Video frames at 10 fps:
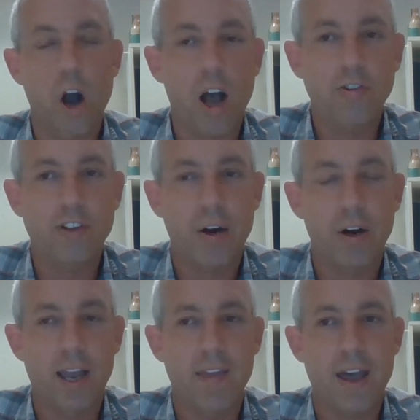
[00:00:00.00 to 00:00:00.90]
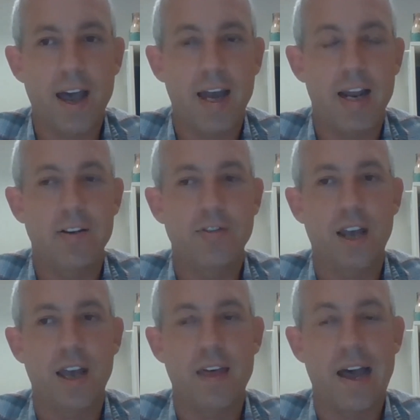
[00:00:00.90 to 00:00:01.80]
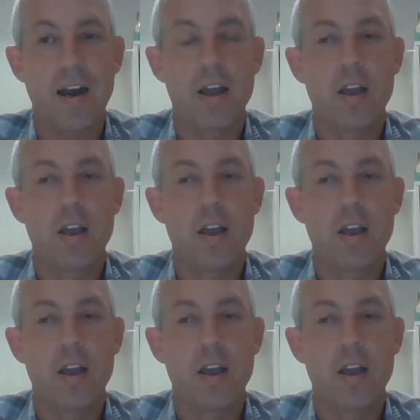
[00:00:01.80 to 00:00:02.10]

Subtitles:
cost segregate that and say that